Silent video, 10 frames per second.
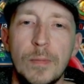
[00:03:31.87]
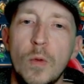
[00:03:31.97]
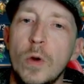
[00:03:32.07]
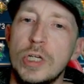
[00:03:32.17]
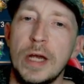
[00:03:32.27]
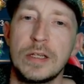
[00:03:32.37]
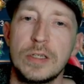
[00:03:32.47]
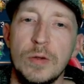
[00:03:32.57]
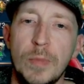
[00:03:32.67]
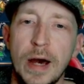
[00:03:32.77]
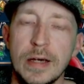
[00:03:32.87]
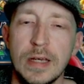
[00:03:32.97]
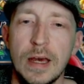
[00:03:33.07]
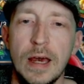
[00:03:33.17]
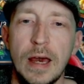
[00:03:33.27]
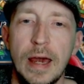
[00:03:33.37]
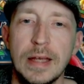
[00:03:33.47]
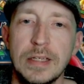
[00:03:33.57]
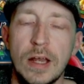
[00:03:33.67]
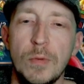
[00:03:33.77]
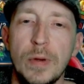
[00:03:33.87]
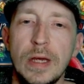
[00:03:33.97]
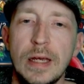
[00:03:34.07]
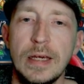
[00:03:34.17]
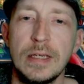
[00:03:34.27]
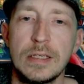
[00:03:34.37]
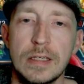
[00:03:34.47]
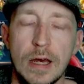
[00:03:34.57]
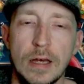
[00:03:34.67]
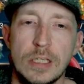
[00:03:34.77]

which ain't too bad. It's going to be these